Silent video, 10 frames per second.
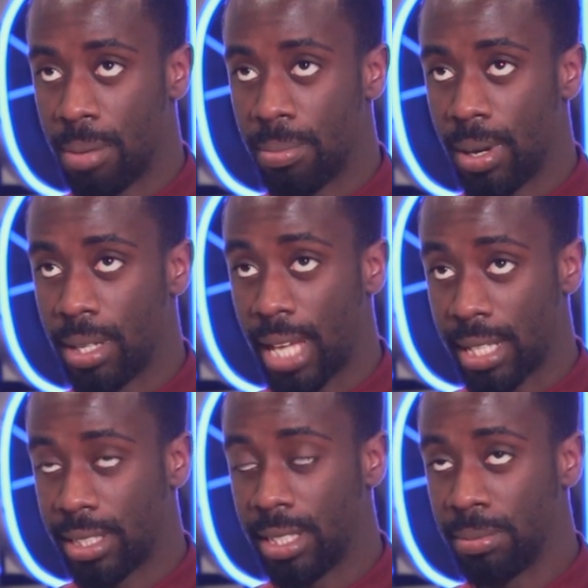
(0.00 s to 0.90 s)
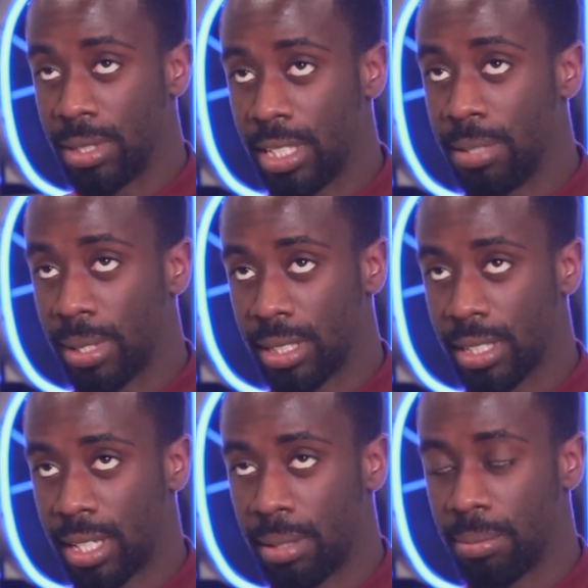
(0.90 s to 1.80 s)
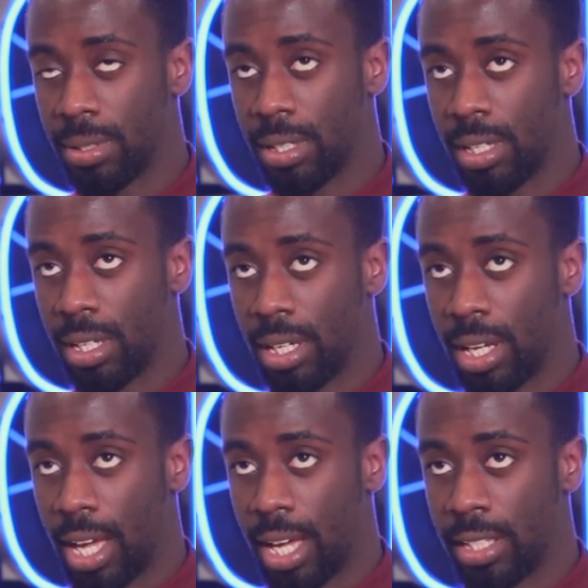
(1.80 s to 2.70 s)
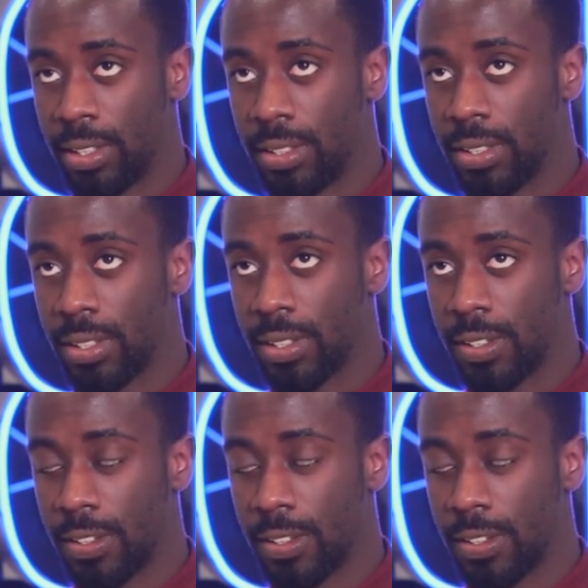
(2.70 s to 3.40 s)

the team at the time. And